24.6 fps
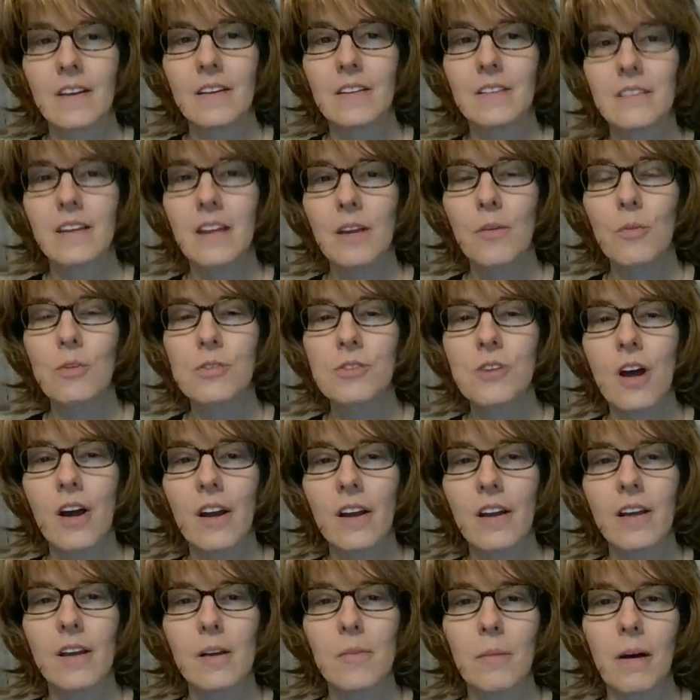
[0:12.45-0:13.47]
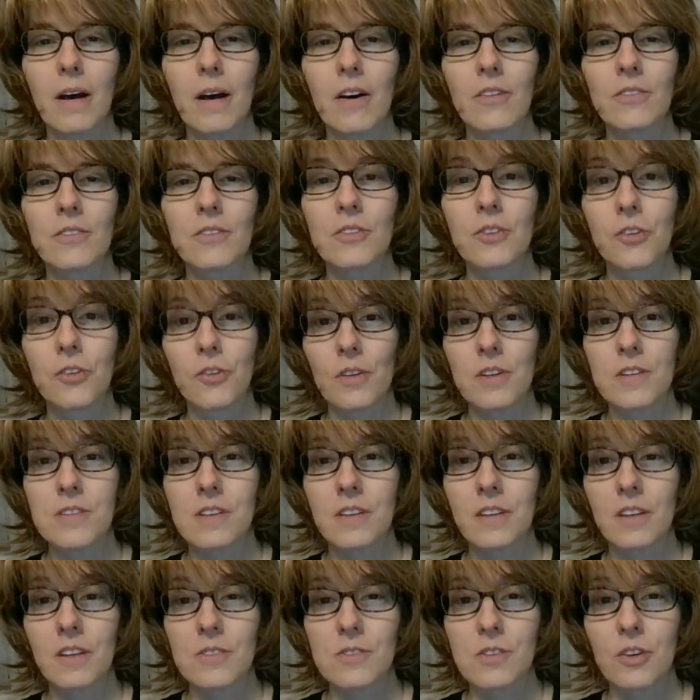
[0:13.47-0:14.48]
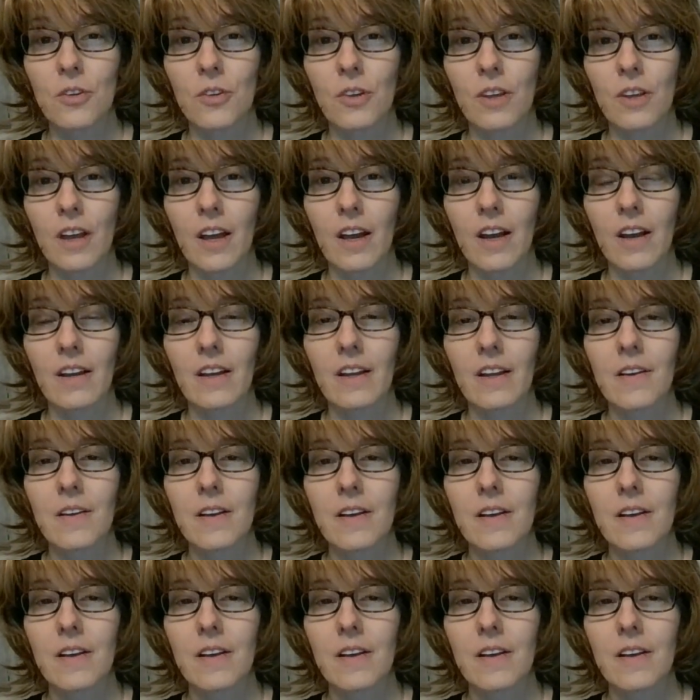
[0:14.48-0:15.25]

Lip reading: Today we're talking about the degrees in the Zodiac,